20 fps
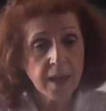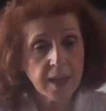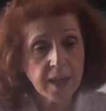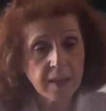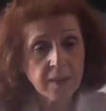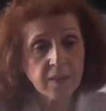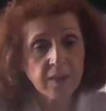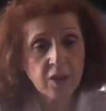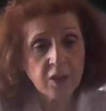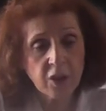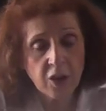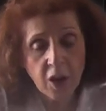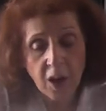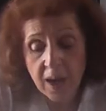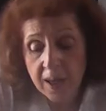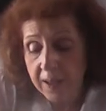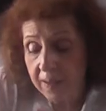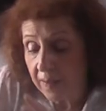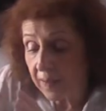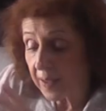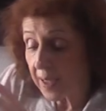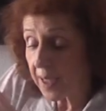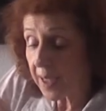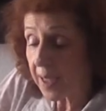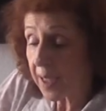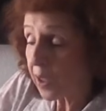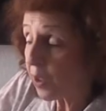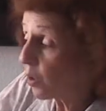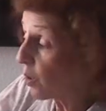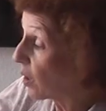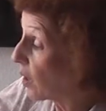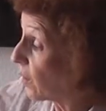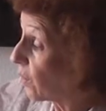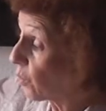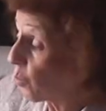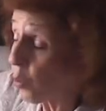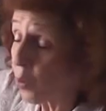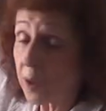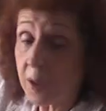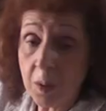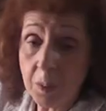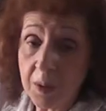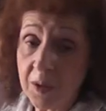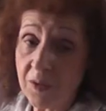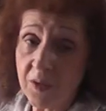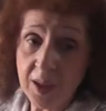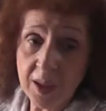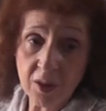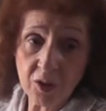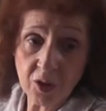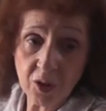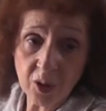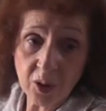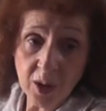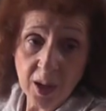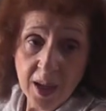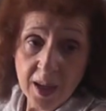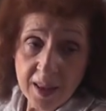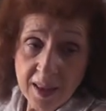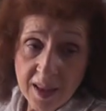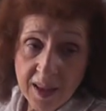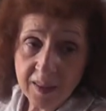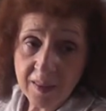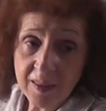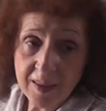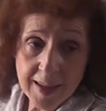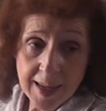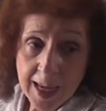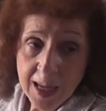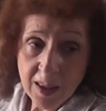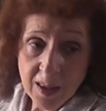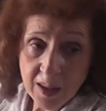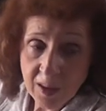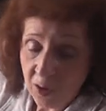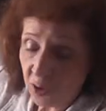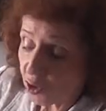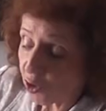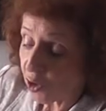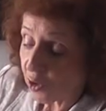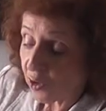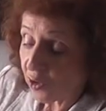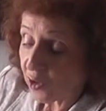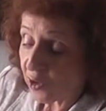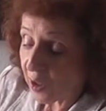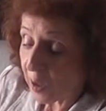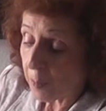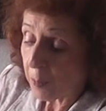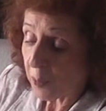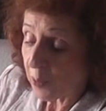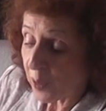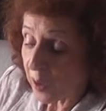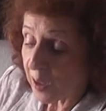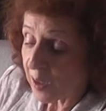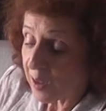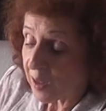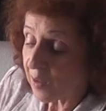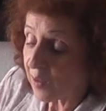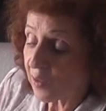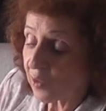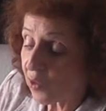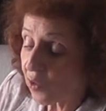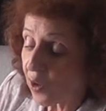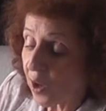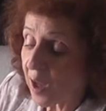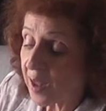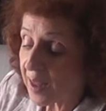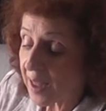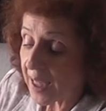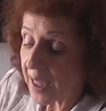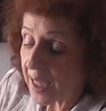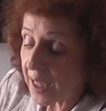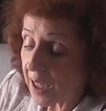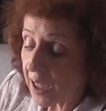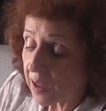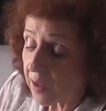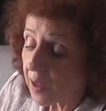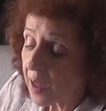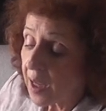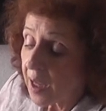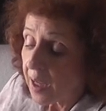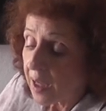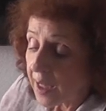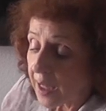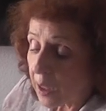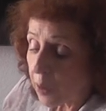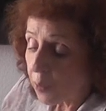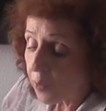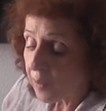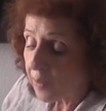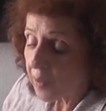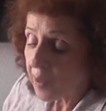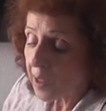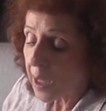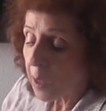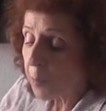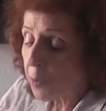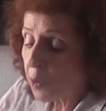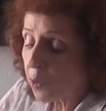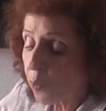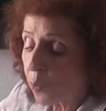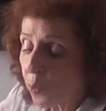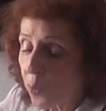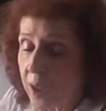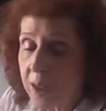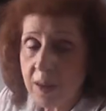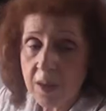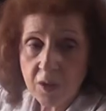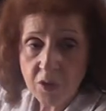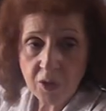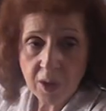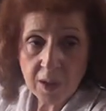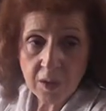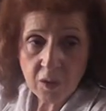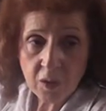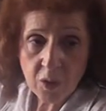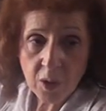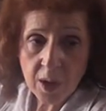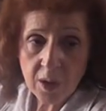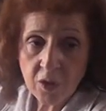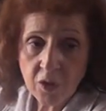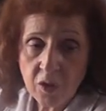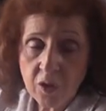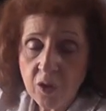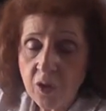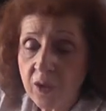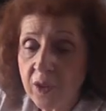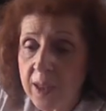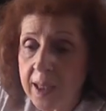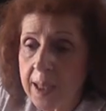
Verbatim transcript: He's, God is saying here, he's going to be victor. This death is just temporary, this is not the end. He was numbered with the transgressors.